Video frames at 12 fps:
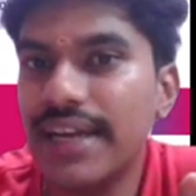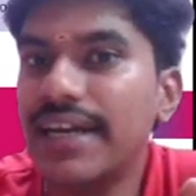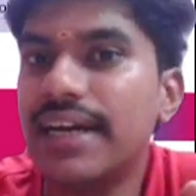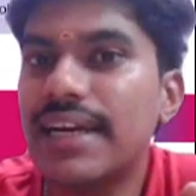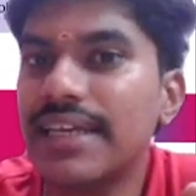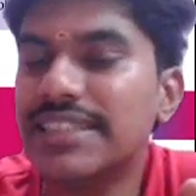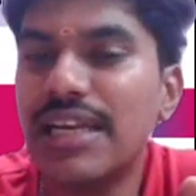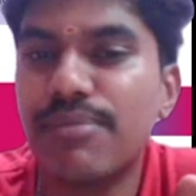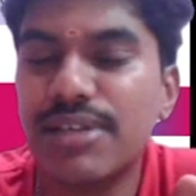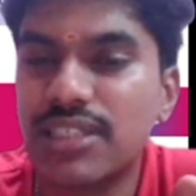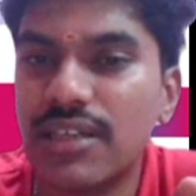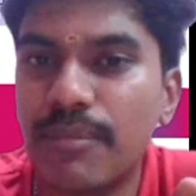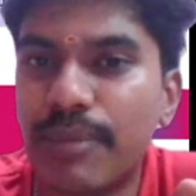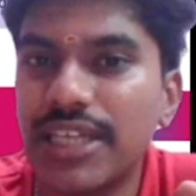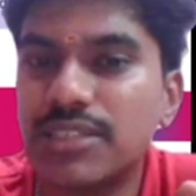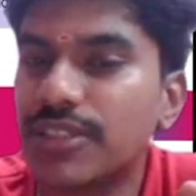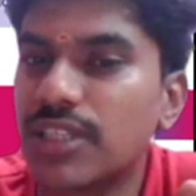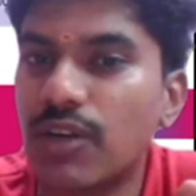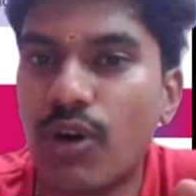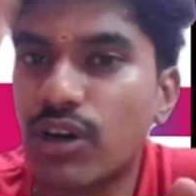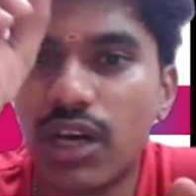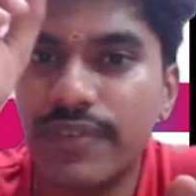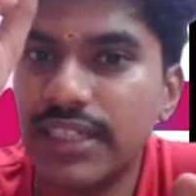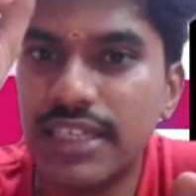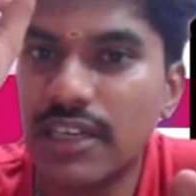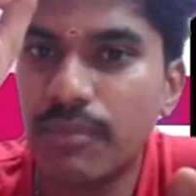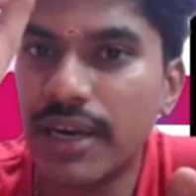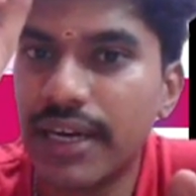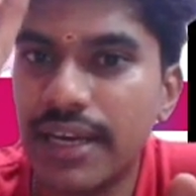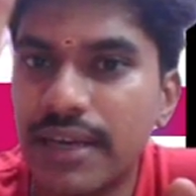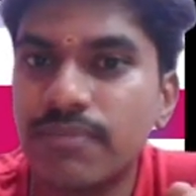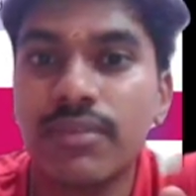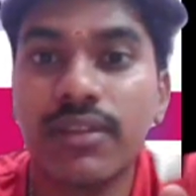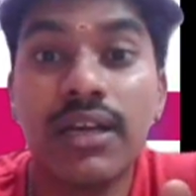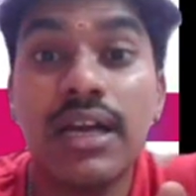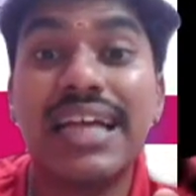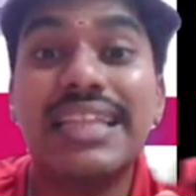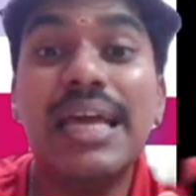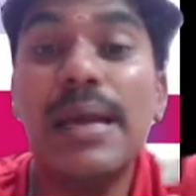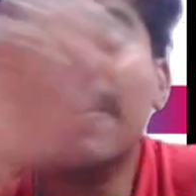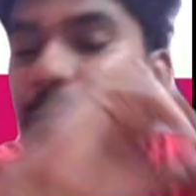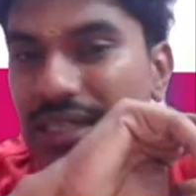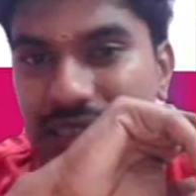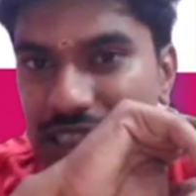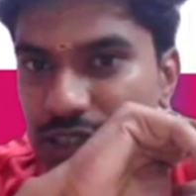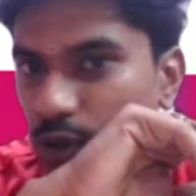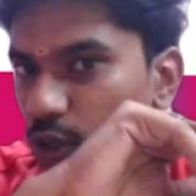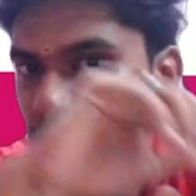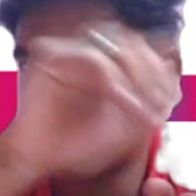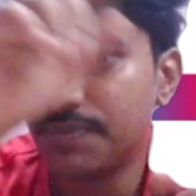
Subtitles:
In resale price method, what are we determining? The purchase cost.